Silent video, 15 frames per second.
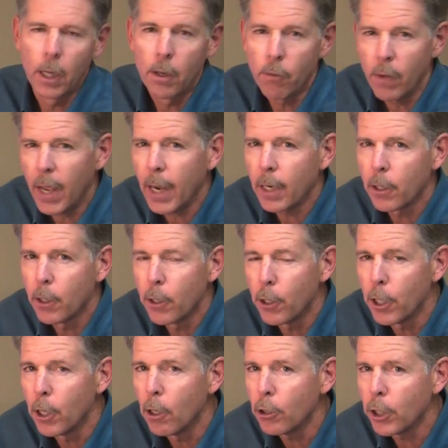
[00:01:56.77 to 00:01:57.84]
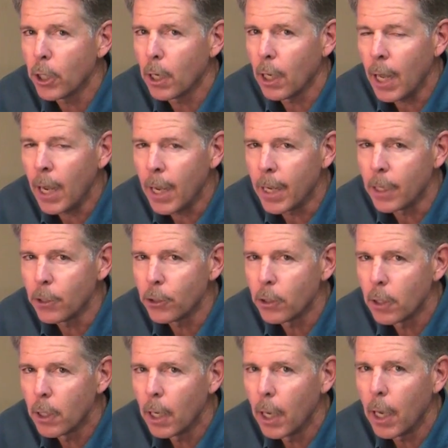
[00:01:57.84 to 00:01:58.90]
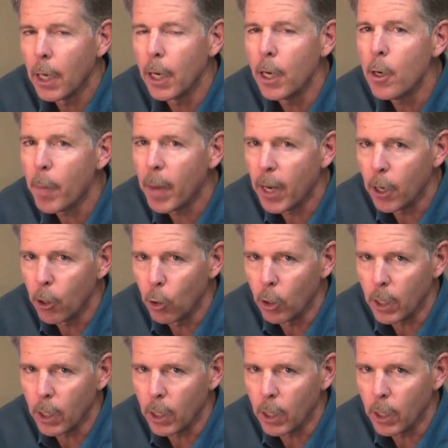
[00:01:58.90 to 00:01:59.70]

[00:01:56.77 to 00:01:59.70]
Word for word: In fact, the EnOcean Alliance an independent